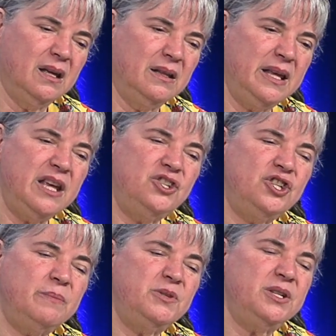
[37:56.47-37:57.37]
The
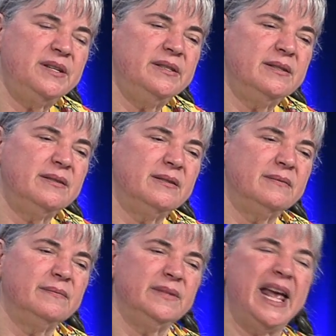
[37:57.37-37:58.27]
Egyptians,
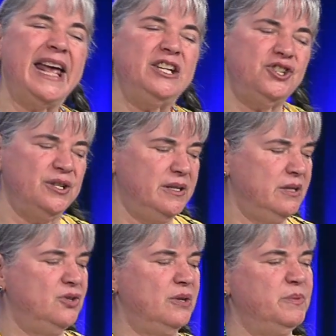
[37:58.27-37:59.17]
the ancient
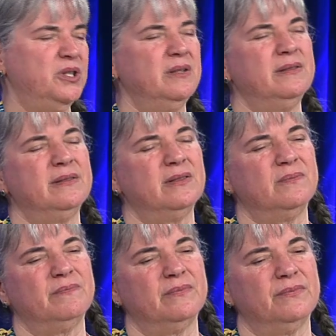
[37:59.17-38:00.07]
Egyptians,
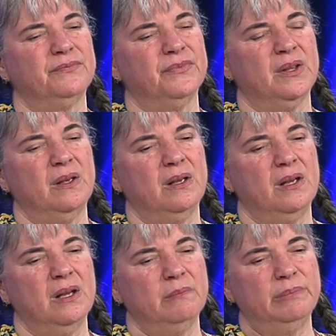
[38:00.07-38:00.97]

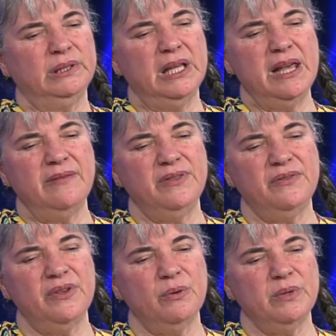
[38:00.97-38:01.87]
believed
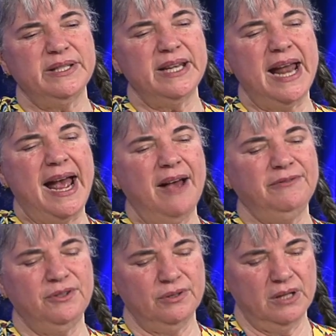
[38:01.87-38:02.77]
that there was an
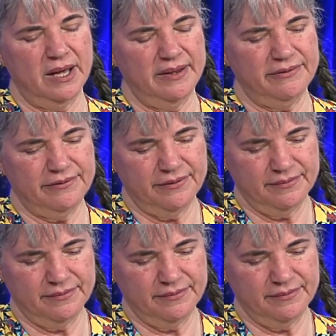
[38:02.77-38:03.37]
afterlife.